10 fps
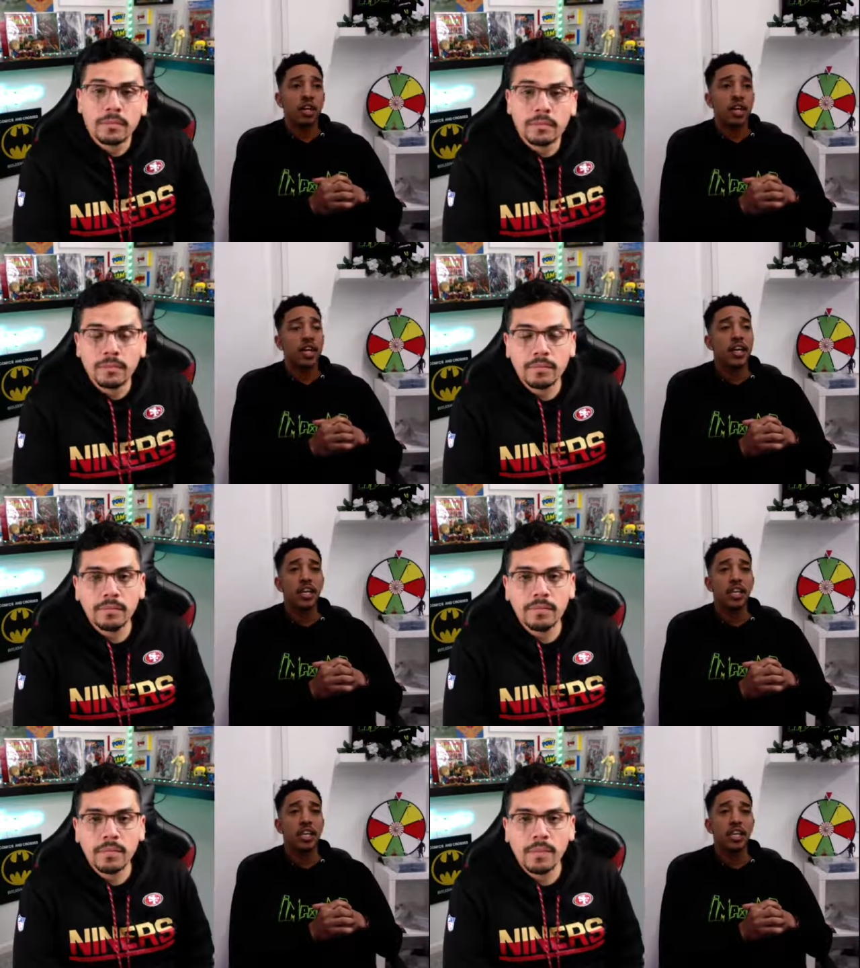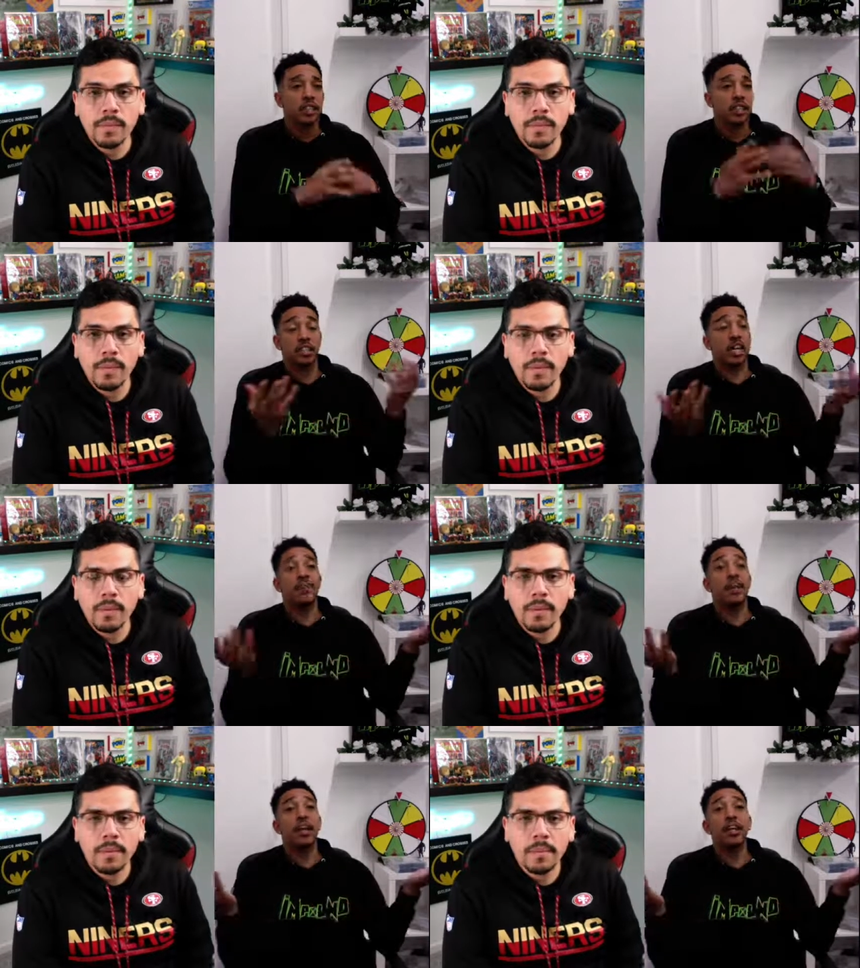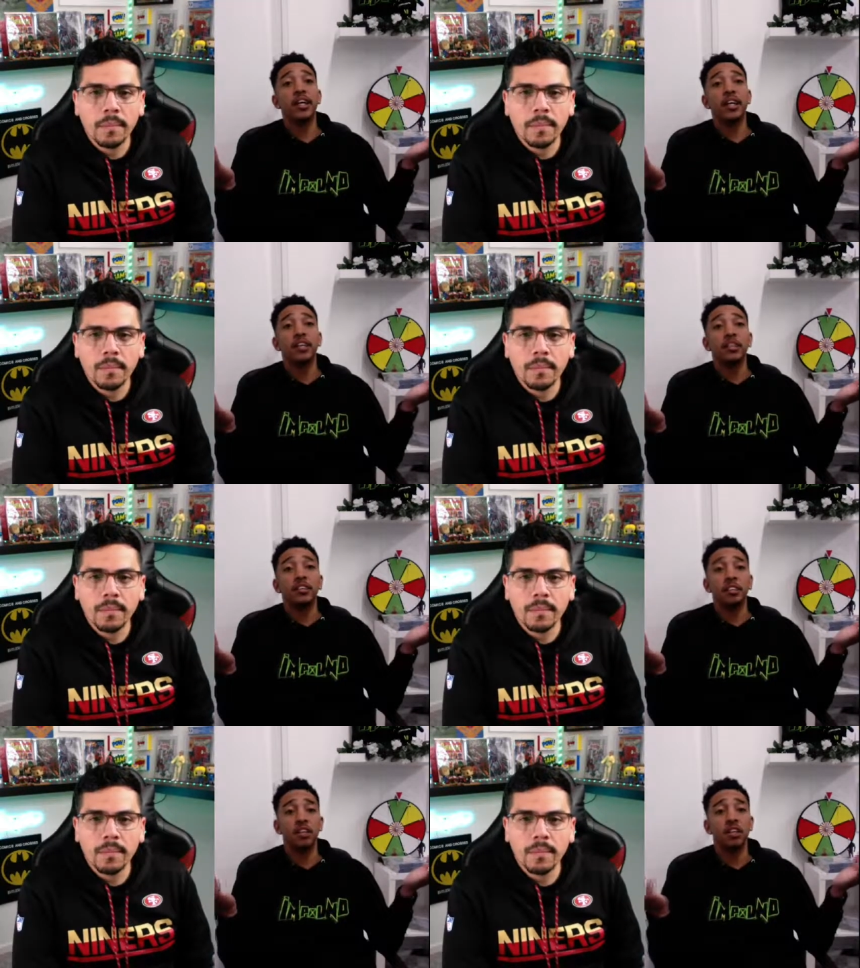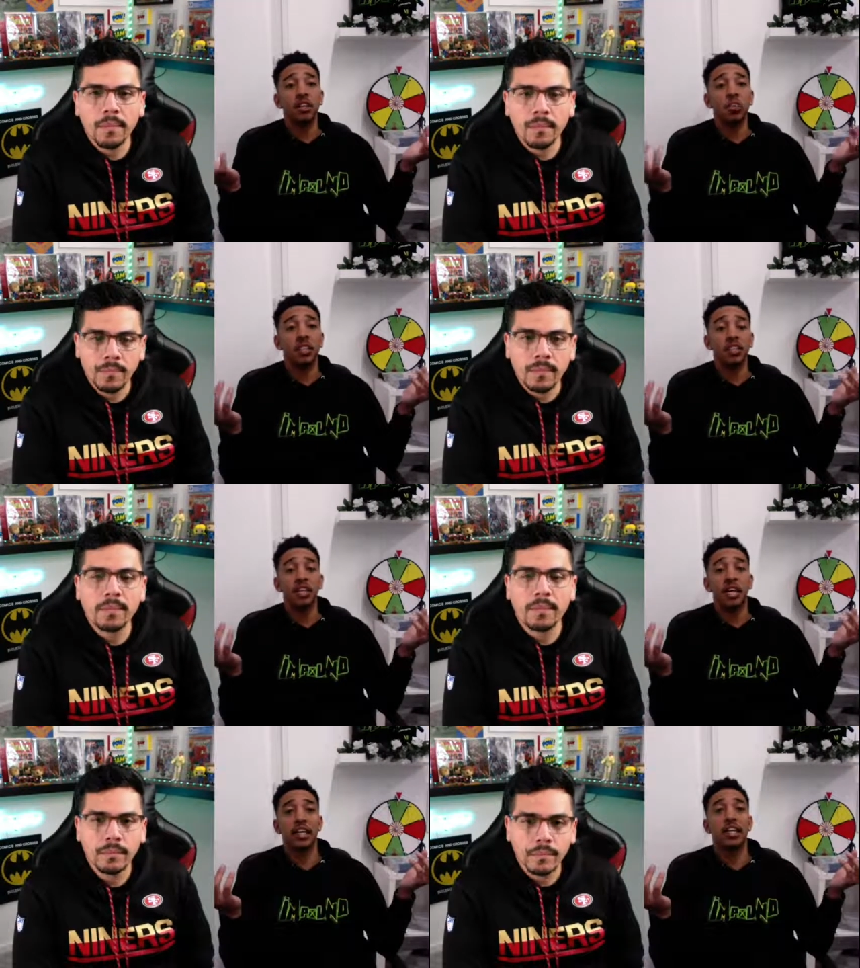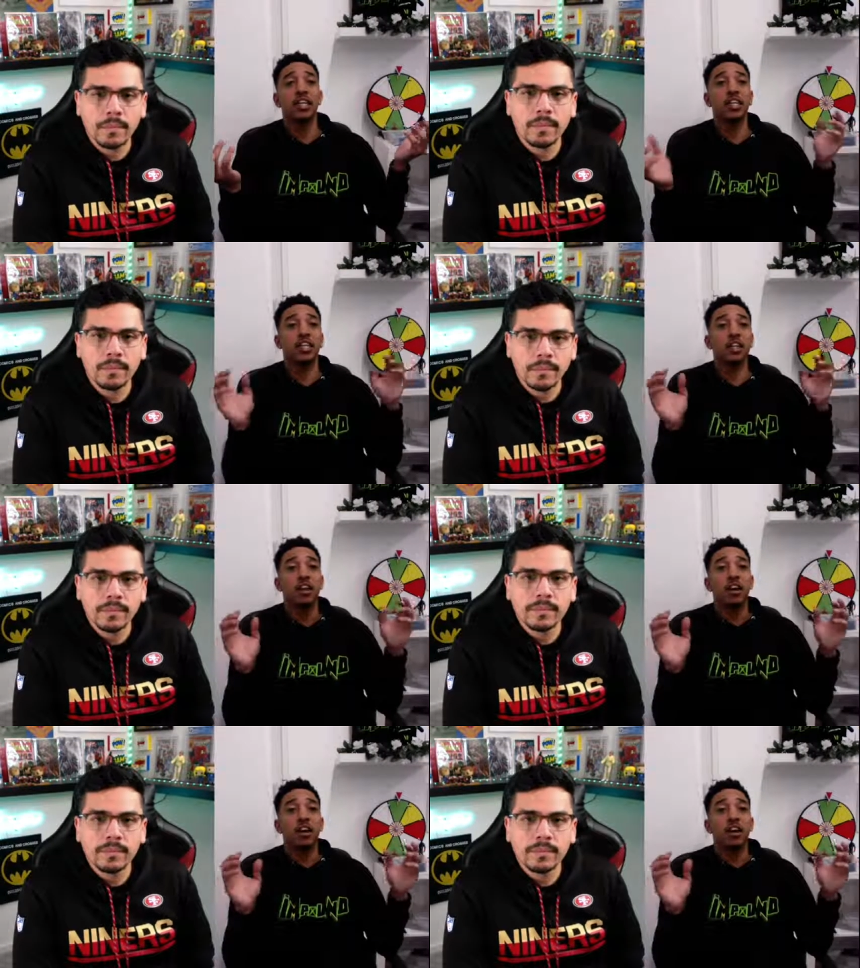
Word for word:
Speaker 1: and uh, it's the same idea. So it wasn't like any